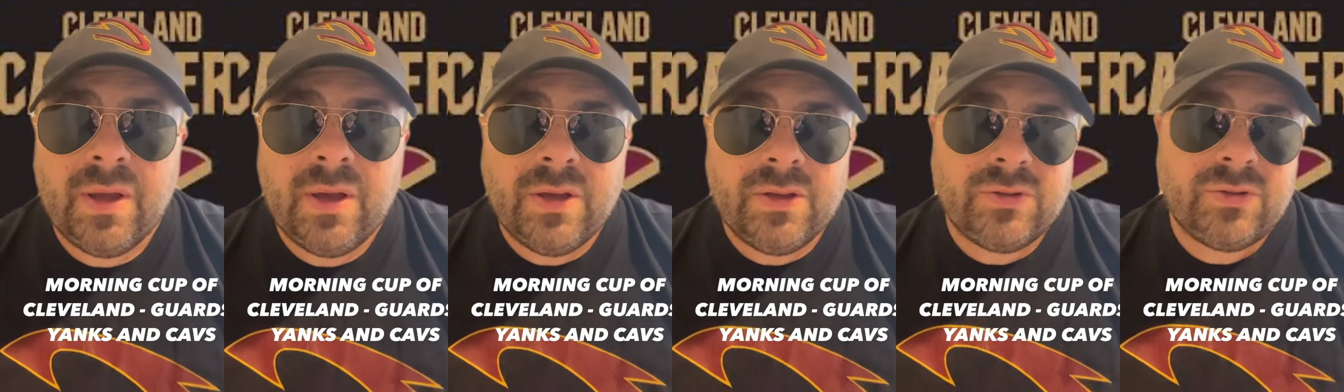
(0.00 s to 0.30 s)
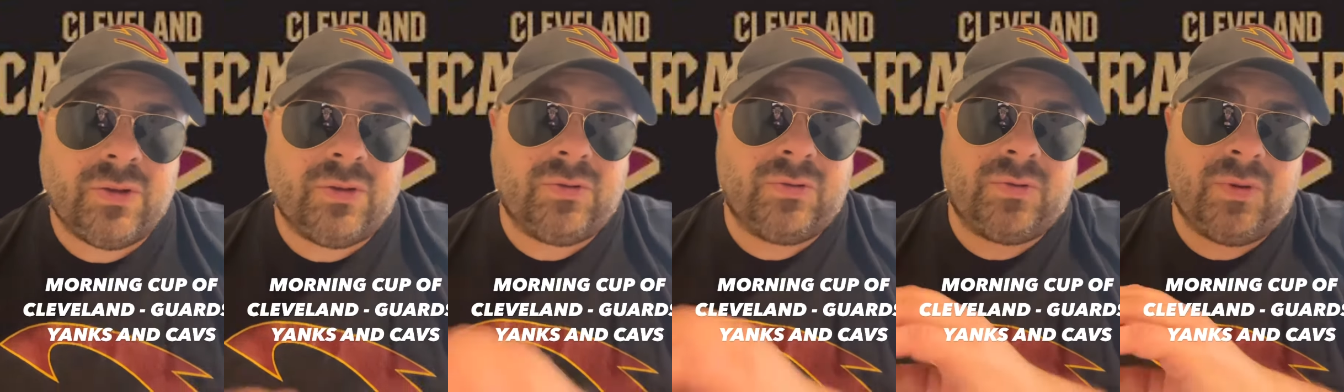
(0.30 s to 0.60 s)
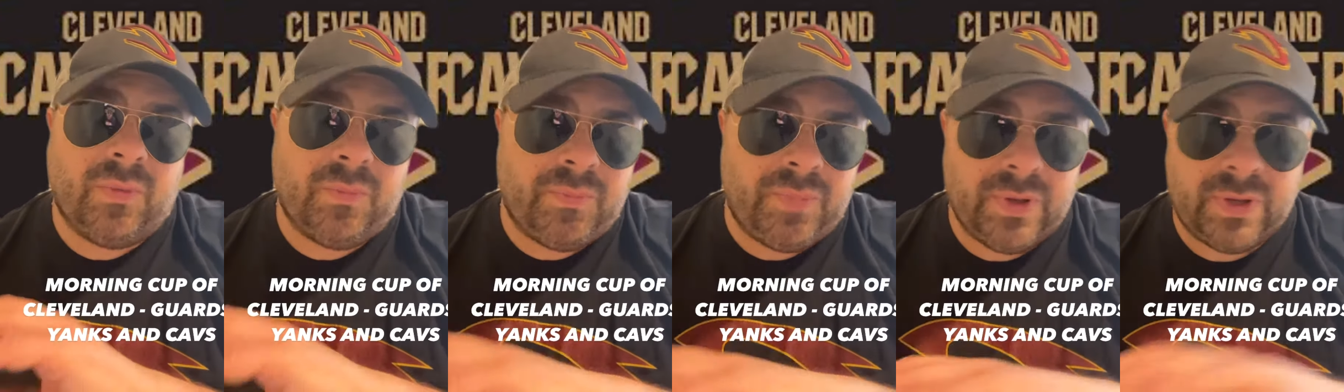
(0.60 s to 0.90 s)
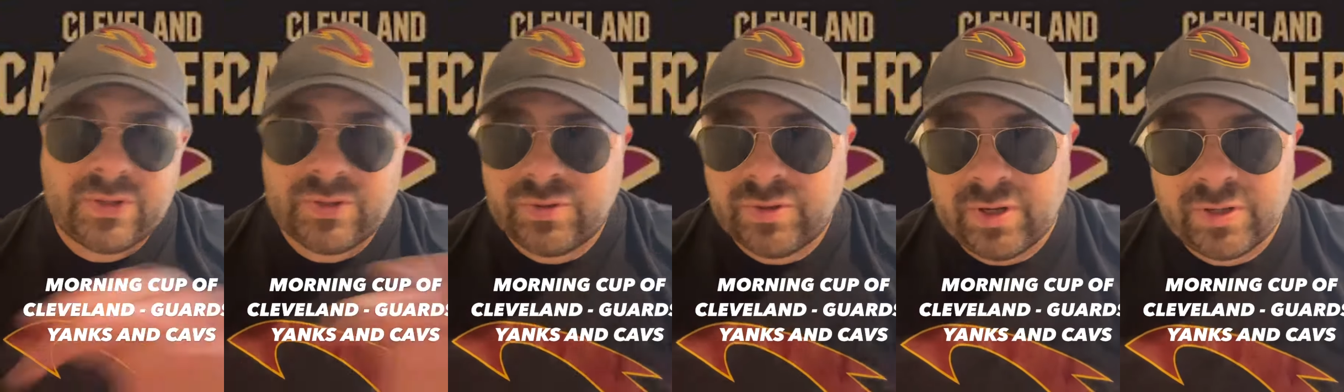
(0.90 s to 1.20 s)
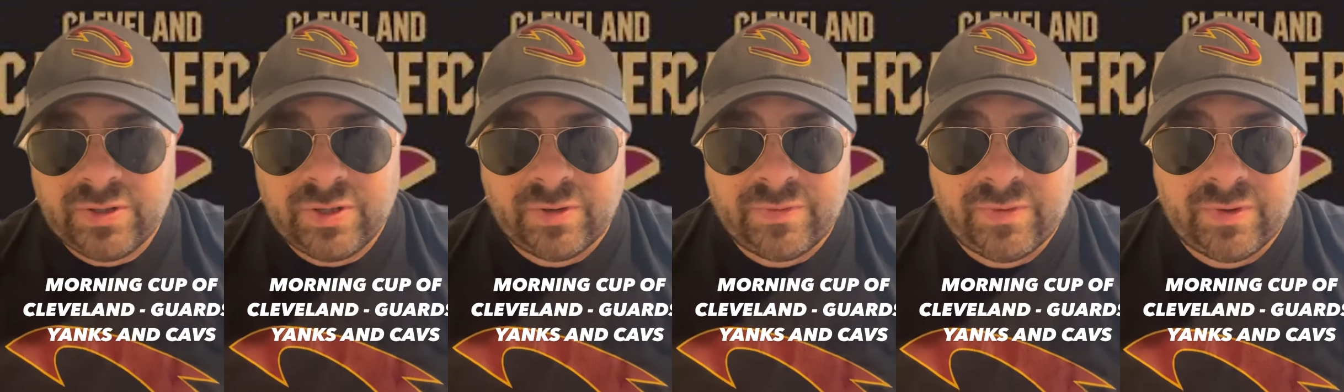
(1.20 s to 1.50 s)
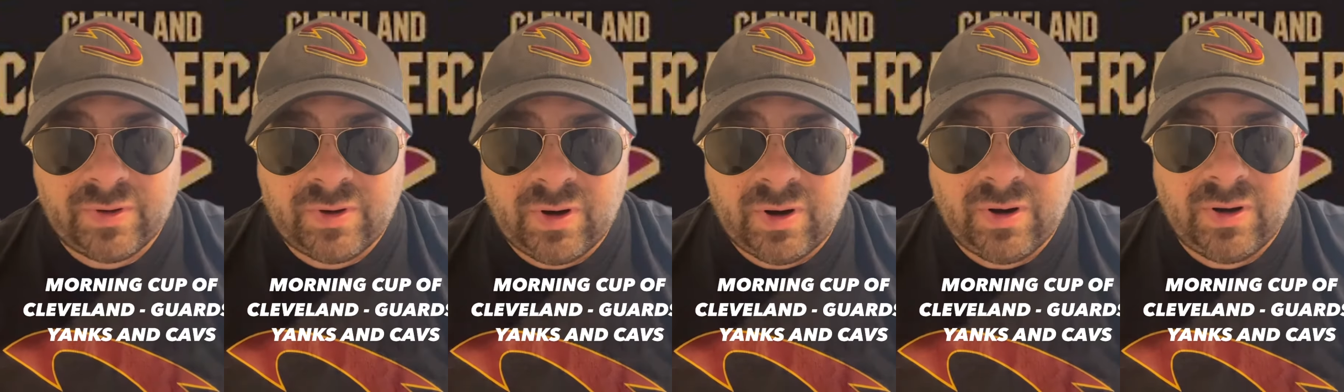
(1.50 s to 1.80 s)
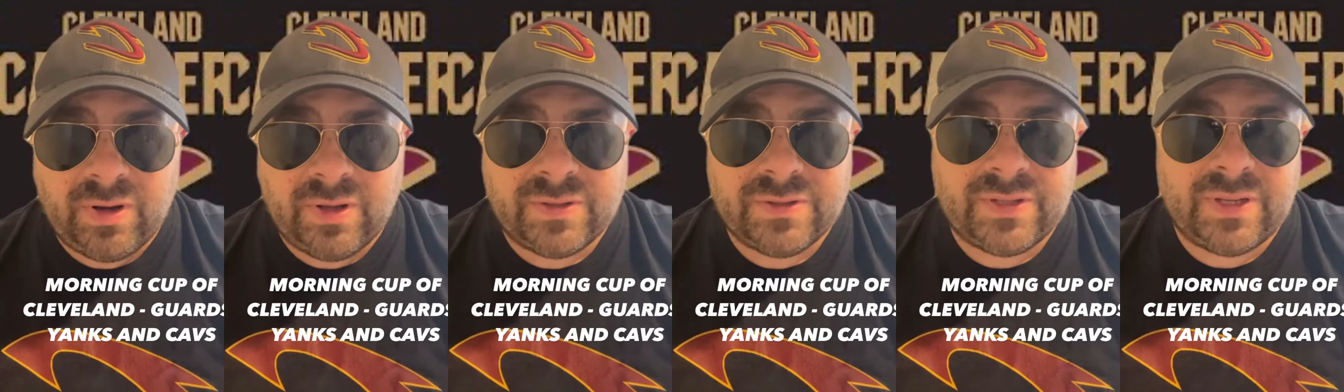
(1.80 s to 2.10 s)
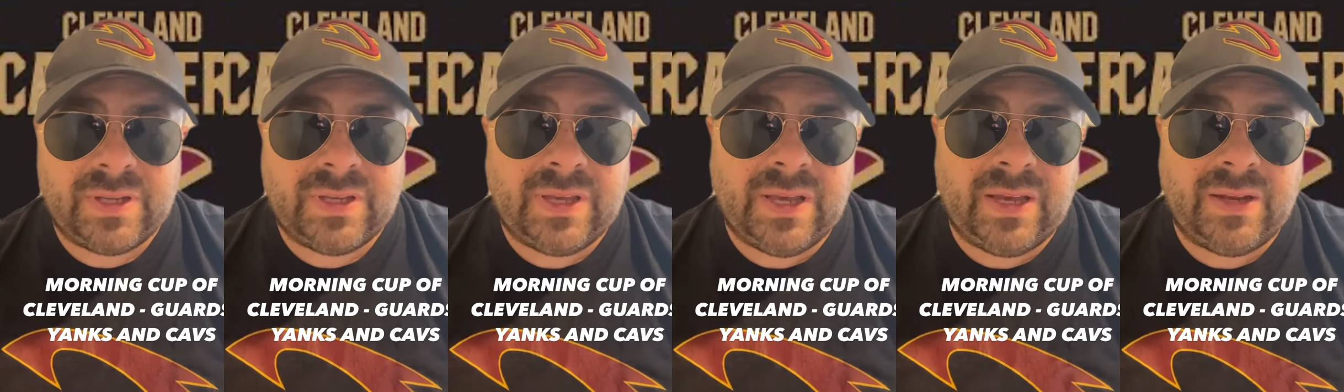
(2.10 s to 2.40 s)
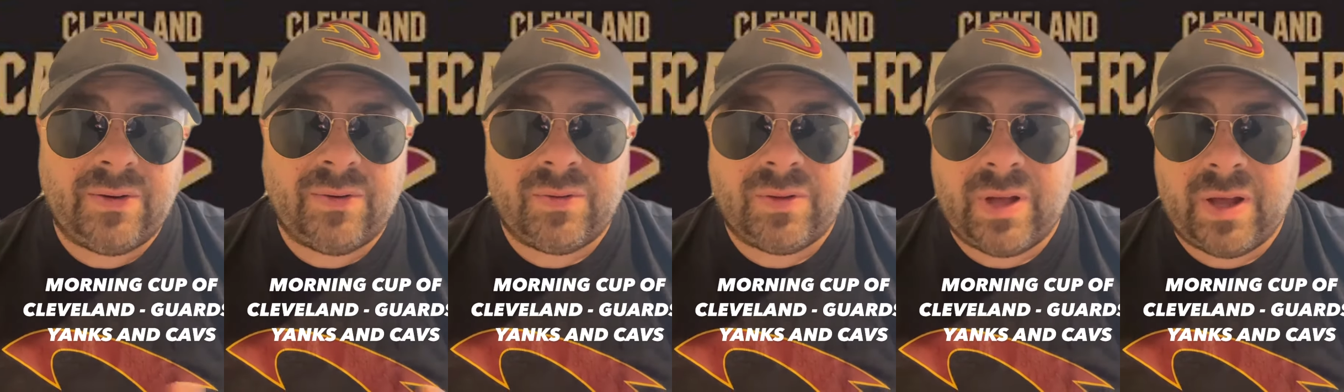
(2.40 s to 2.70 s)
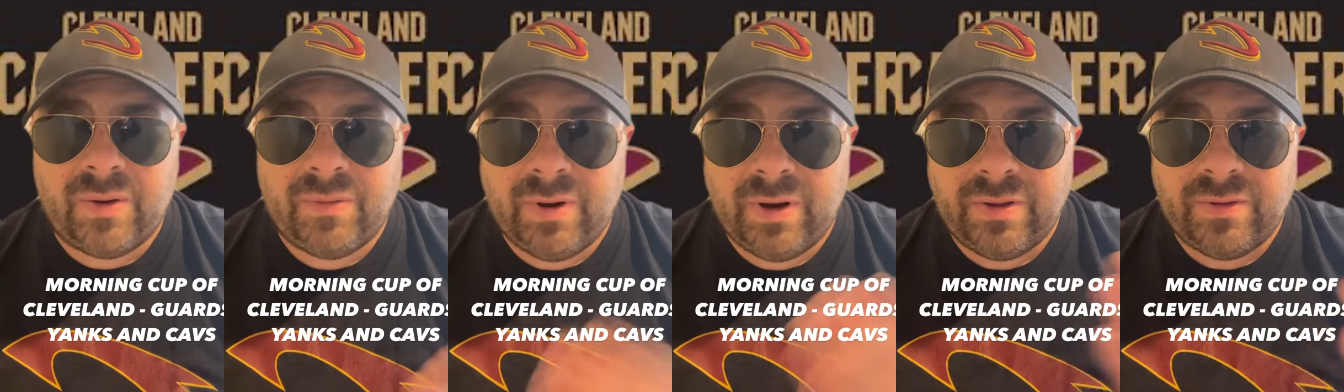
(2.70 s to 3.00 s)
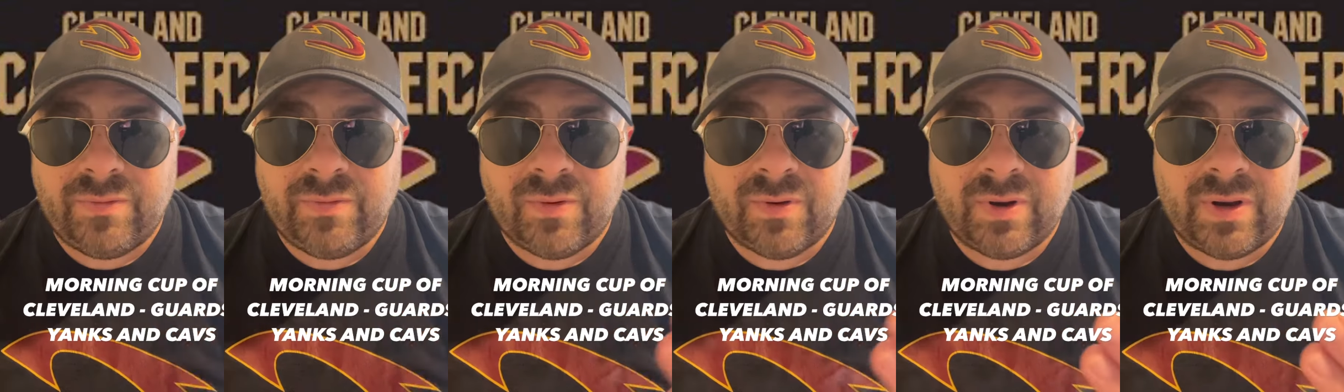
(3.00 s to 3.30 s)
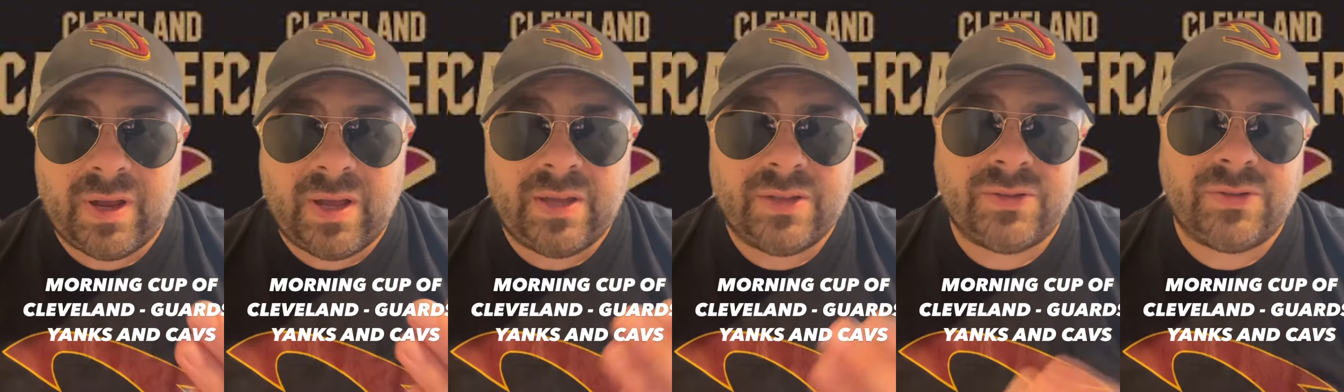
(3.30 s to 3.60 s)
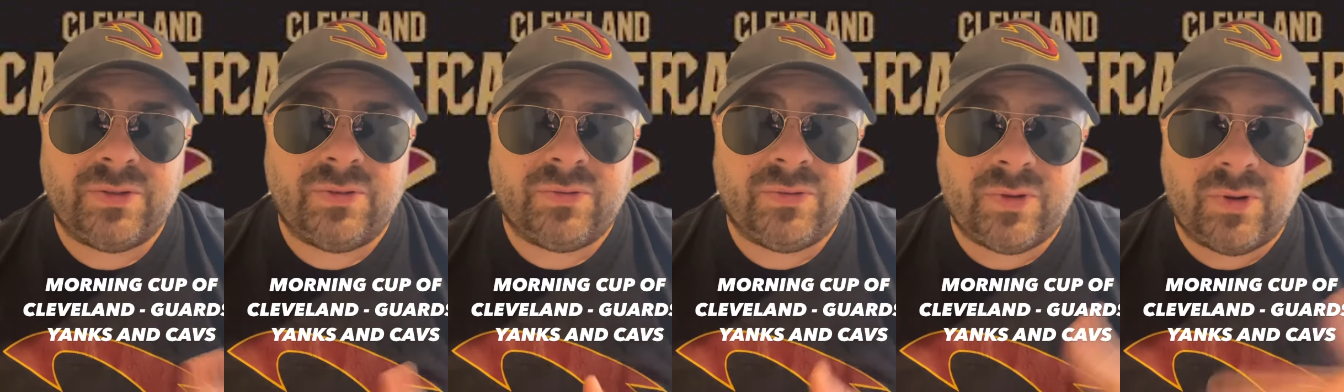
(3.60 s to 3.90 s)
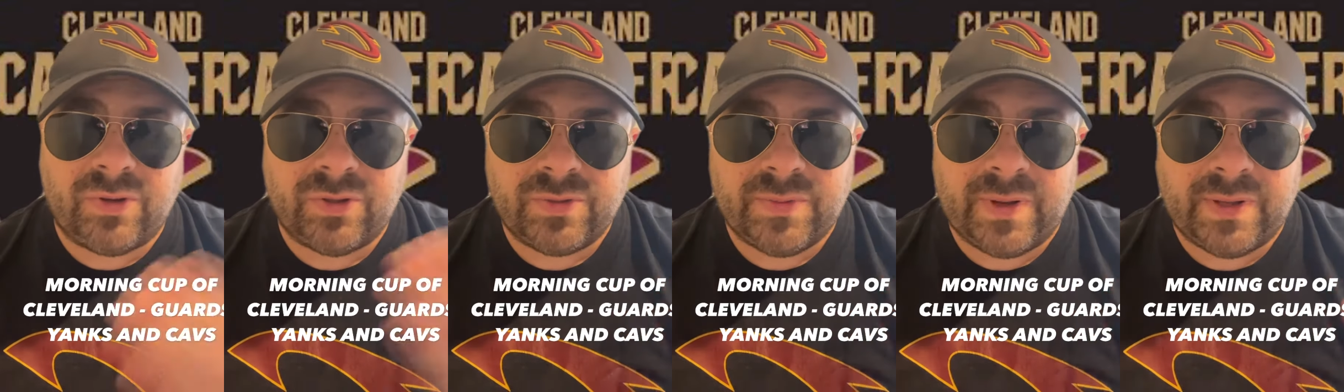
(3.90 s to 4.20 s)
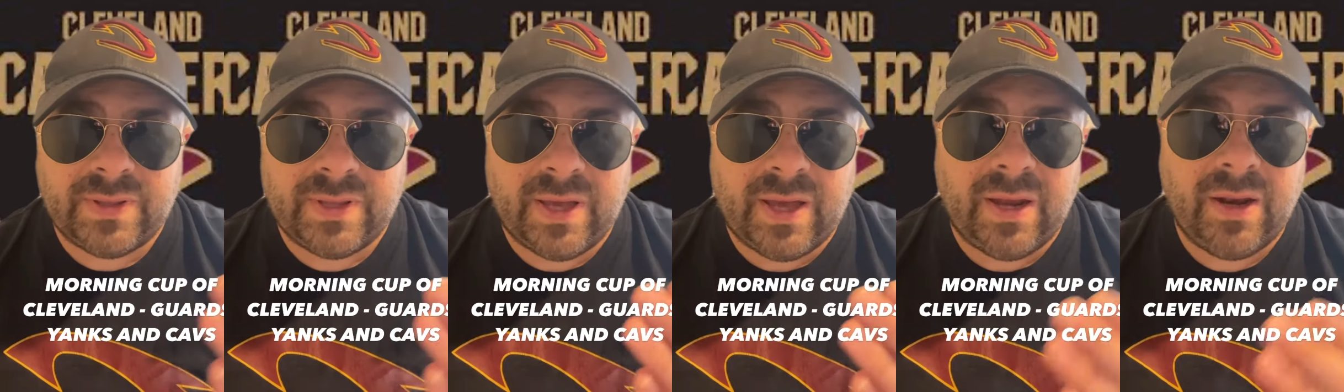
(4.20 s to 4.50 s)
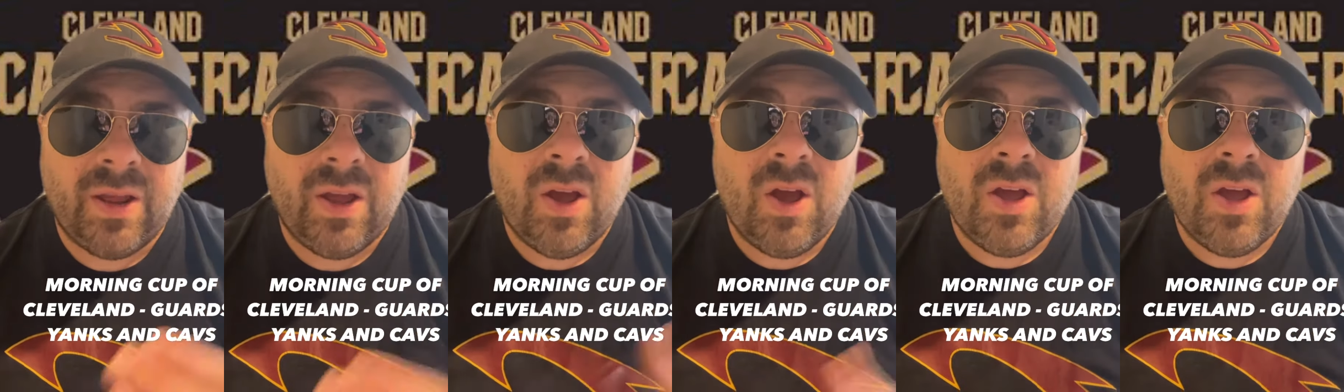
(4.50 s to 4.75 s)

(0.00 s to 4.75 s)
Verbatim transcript: So big stretcher for the Guardians. Again, a lot of rain in the forecast, so don't expect that.